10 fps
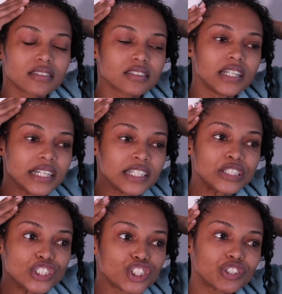to
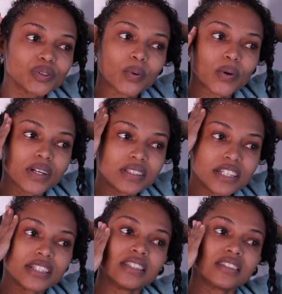ensure
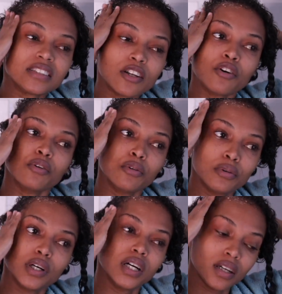there is
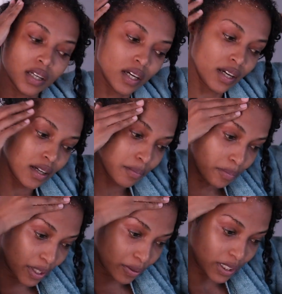no
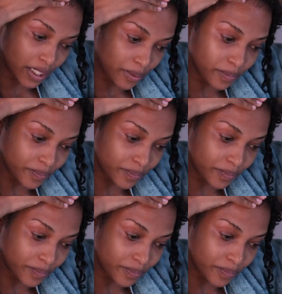buildup